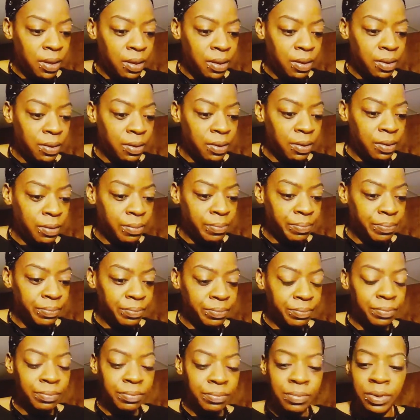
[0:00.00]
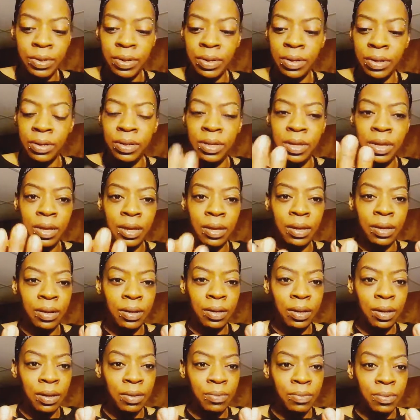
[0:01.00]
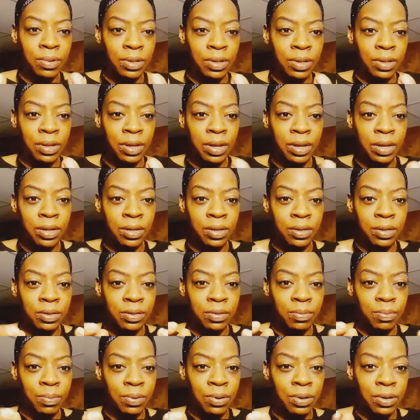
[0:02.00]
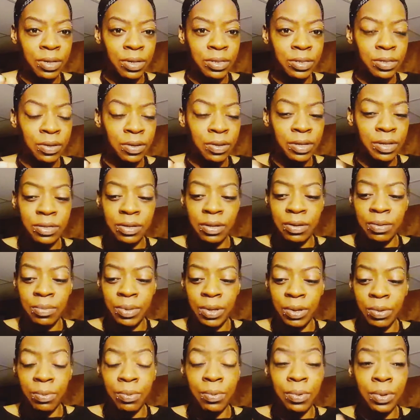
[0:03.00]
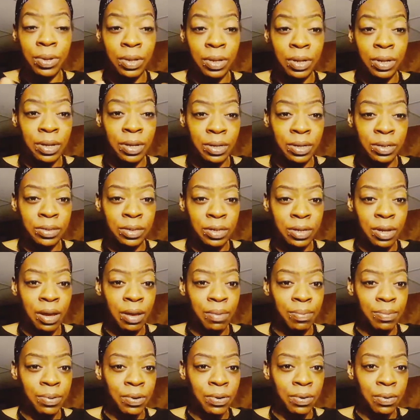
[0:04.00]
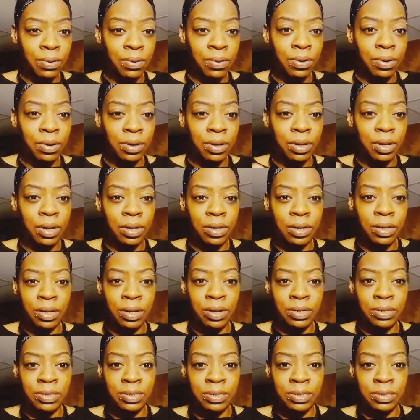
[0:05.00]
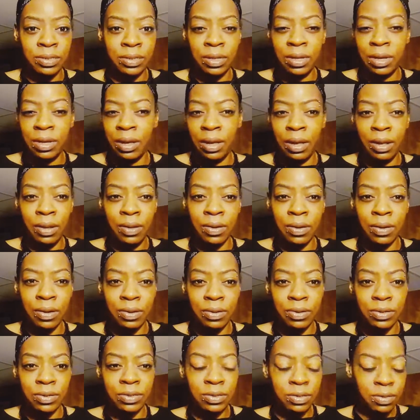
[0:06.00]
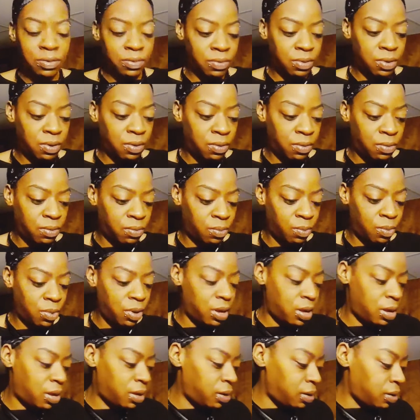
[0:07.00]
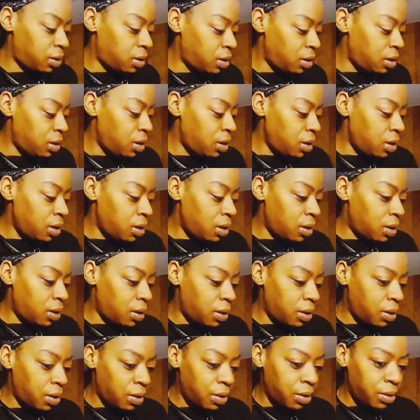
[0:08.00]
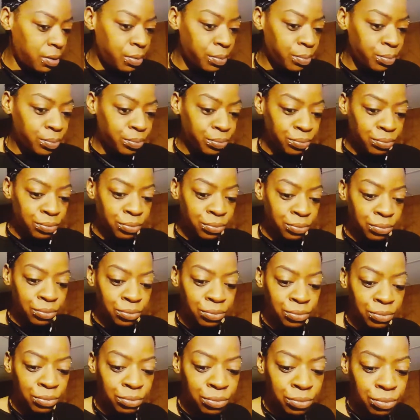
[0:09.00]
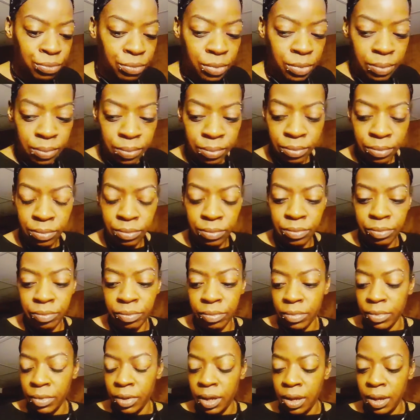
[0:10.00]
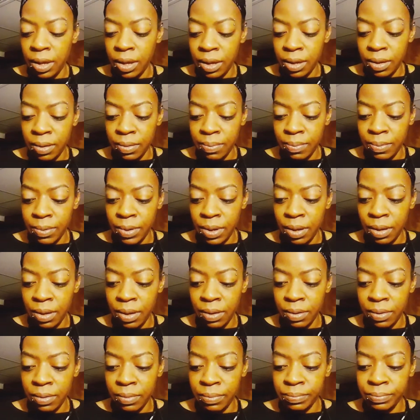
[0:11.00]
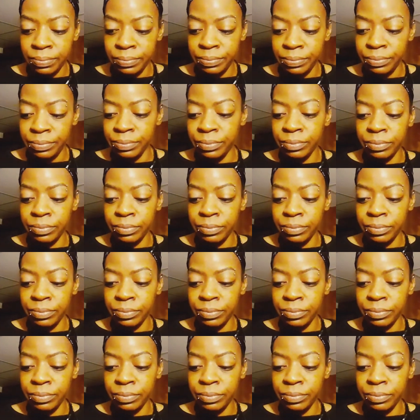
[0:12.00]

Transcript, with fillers: Um, but yeah, I really like it. It's pretty, so that's going to be a really nice topper on a nice color. I just don't know what. Um, mm, I have, um...